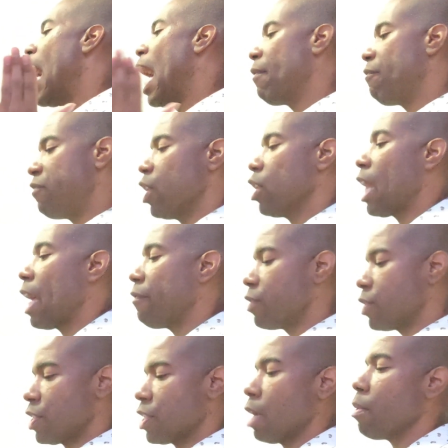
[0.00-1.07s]
I feel like
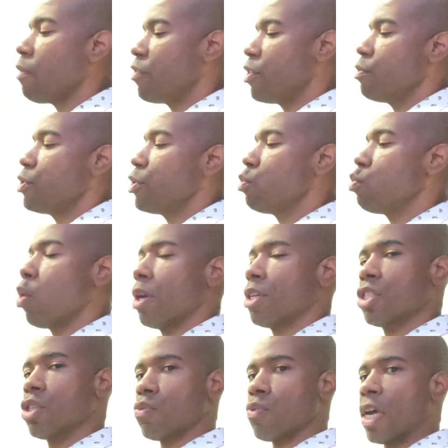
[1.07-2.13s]
for some of you, you
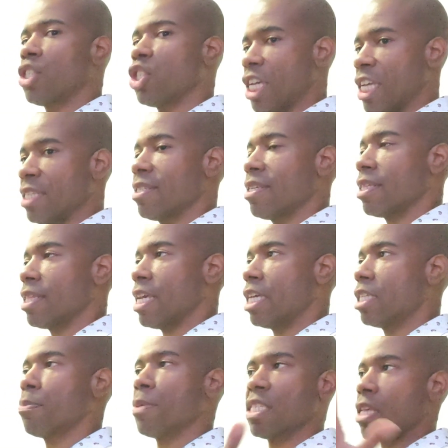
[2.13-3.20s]
want to rush into
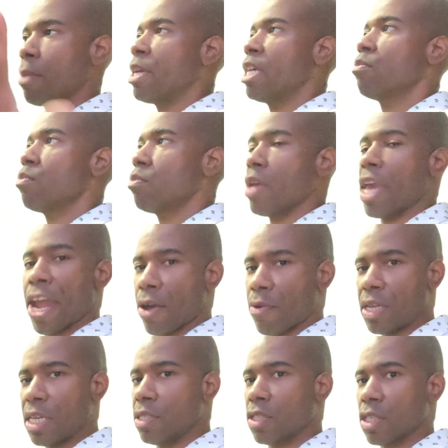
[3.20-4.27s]
things because, I mean,
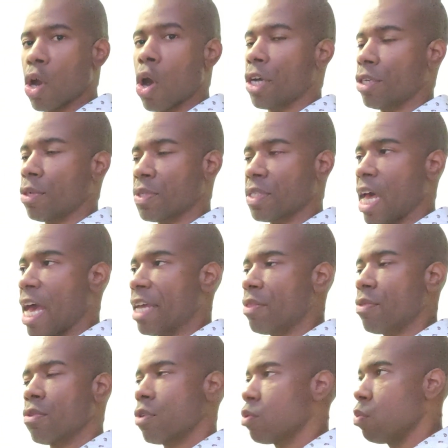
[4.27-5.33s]
Aries, cardinal
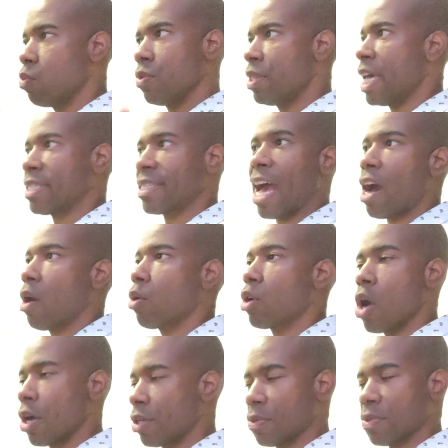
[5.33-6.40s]
sign, that's how
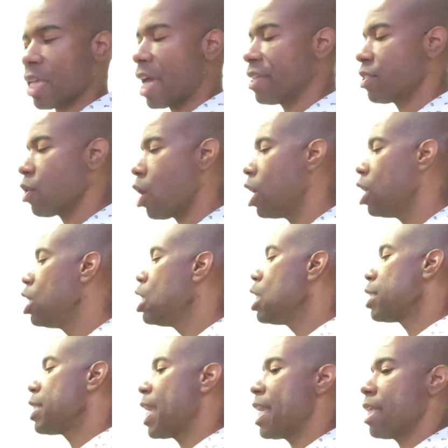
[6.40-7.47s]
cardinal signs are.
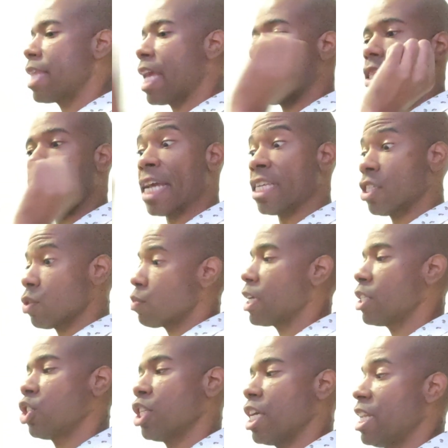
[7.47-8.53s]
They, they like to
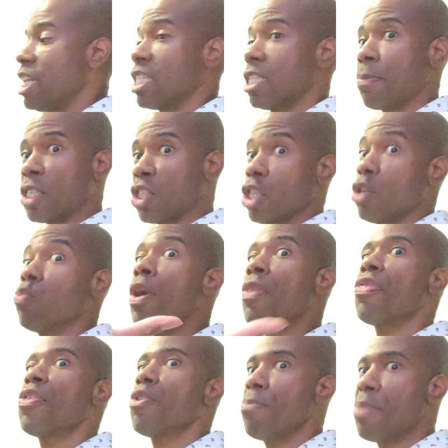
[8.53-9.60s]
rush in, and especially
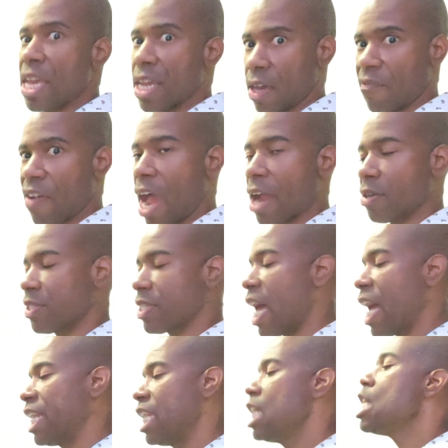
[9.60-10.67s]
with you being a fire
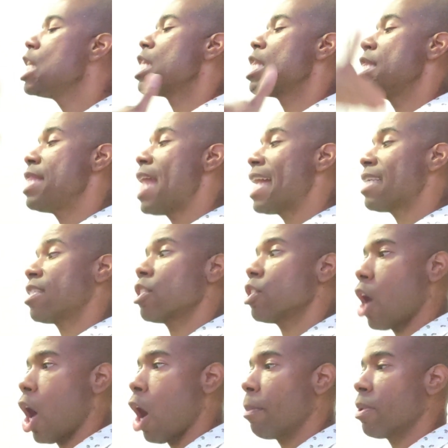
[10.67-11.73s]
sign, that's
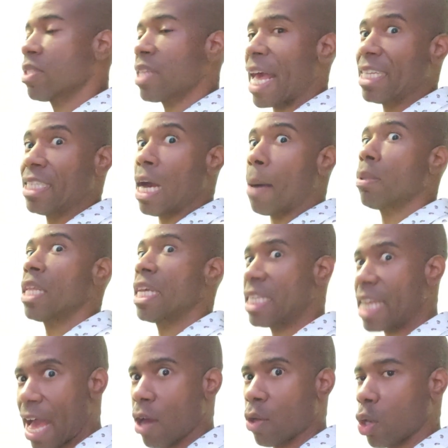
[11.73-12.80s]
almost like doubling
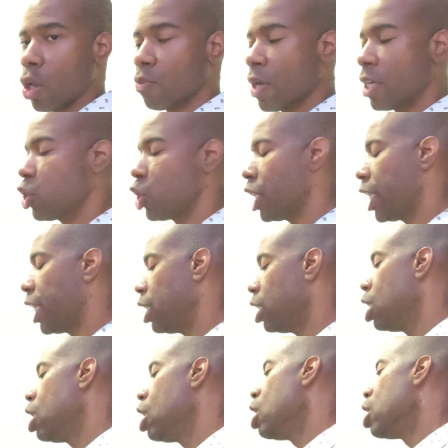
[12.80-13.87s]
down on rushing in.
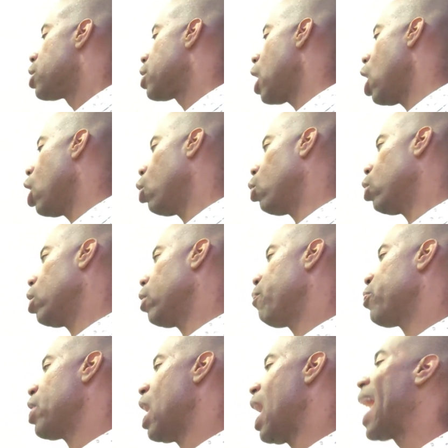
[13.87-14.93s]
So
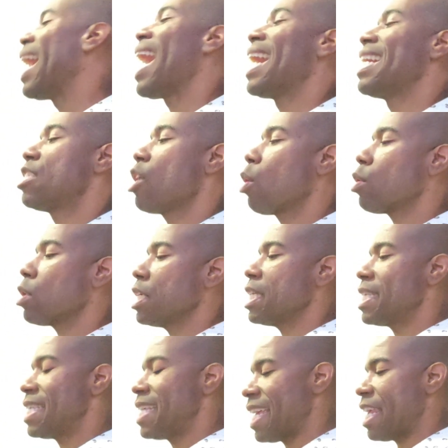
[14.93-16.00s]
I, I
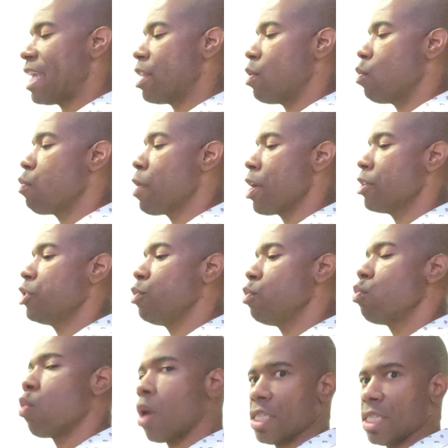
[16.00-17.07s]
totally get it where you
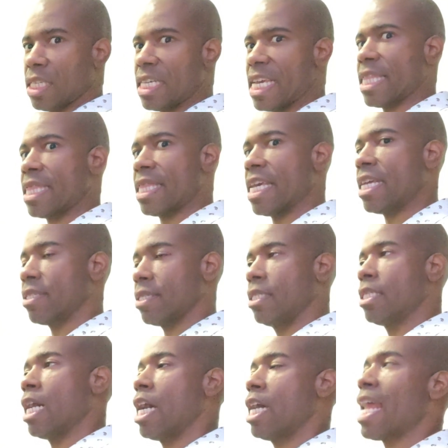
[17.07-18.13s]
want to get things
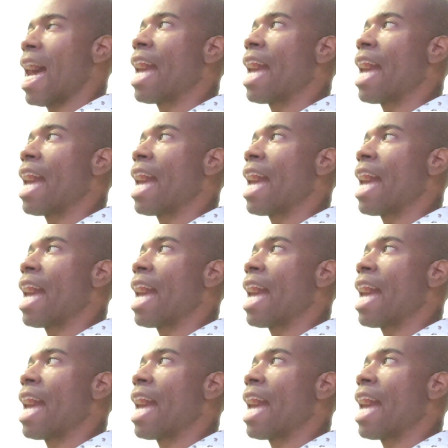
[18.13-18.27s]
done.